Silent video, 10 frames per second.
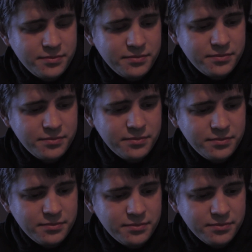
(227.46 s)

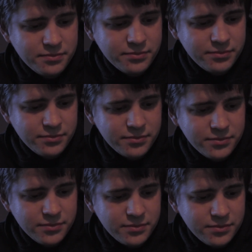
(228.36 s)

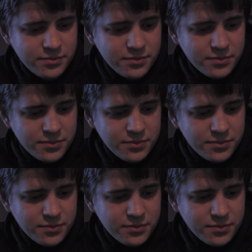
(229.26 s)
(no one is talking)